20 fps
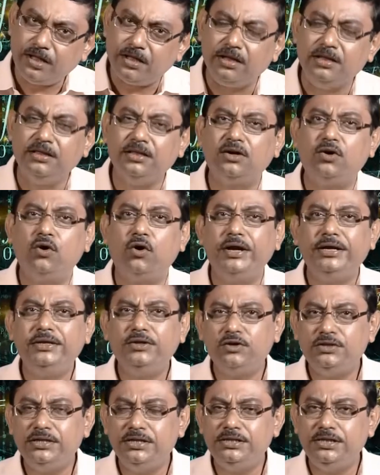In the coin
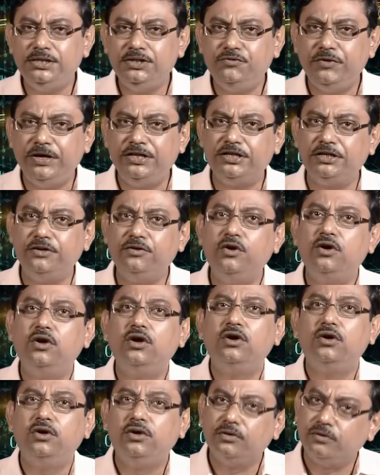tossing situation,
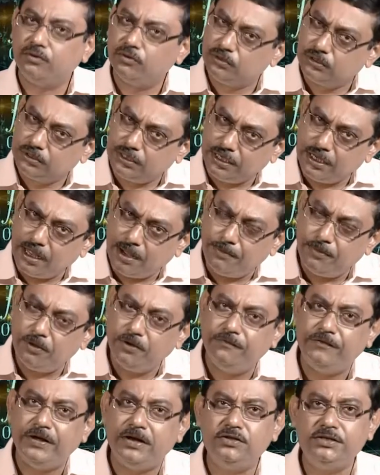the number
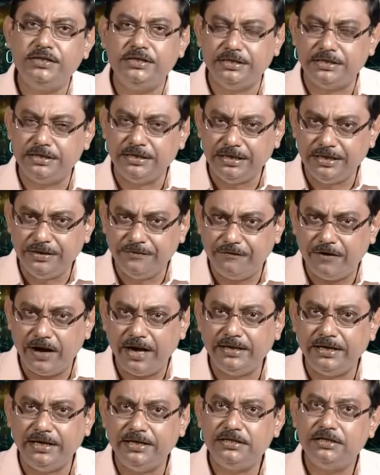of values is
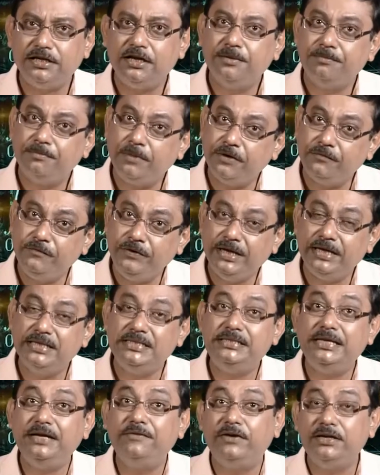infinite, but we can
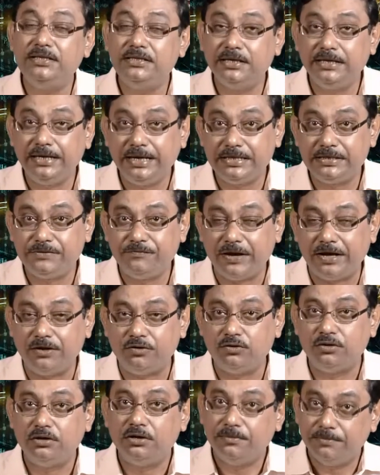say what is the next
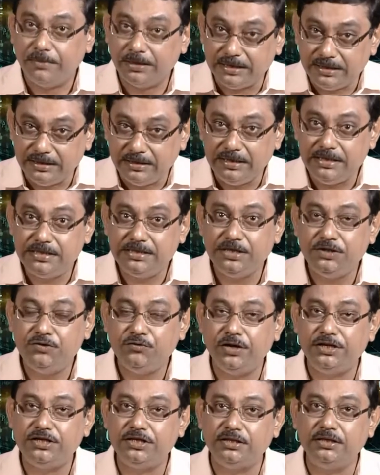value. But in this
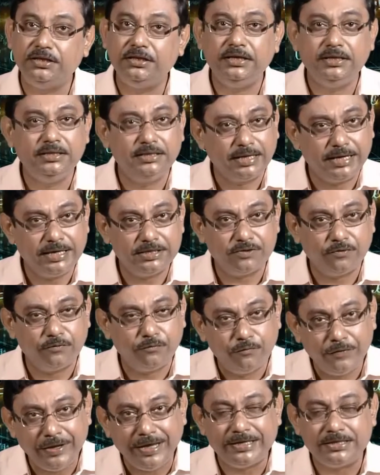situation, in the case
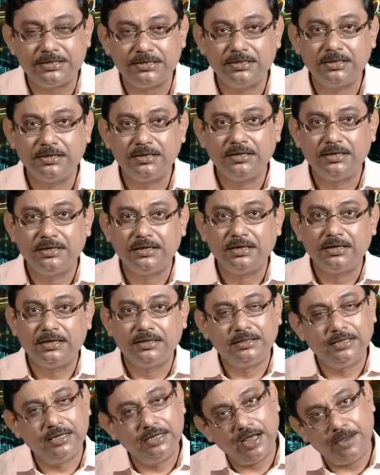of weight,
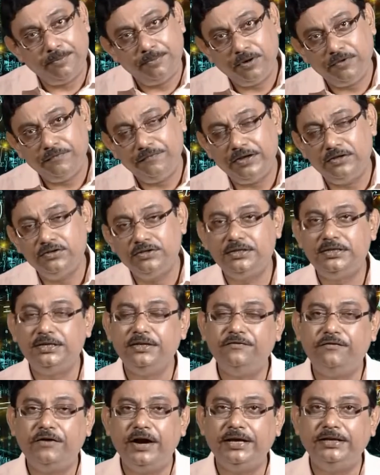the number of values is
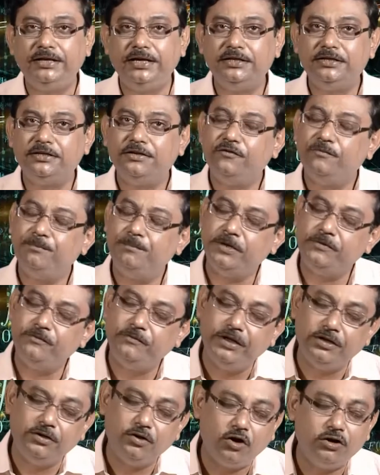infinite, but
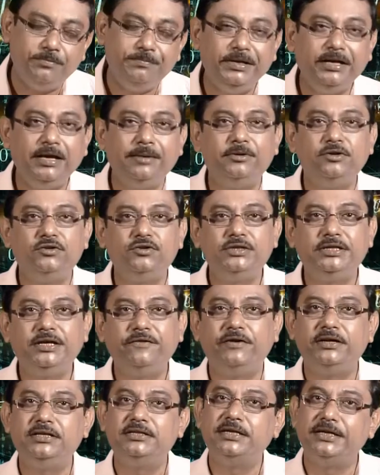we are not being able to say
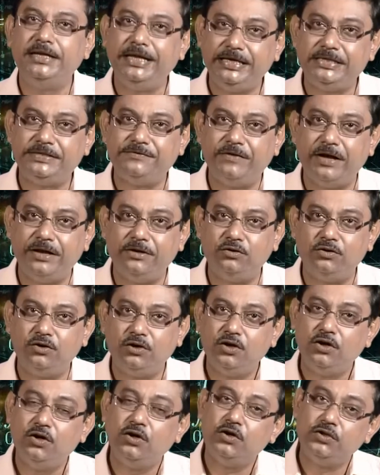what is the next value.
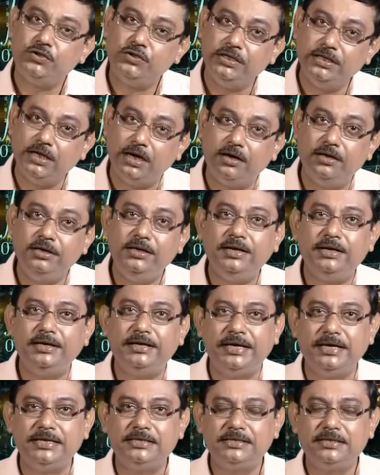So in the earlier
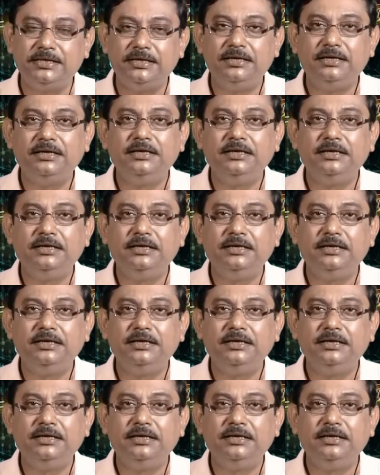case,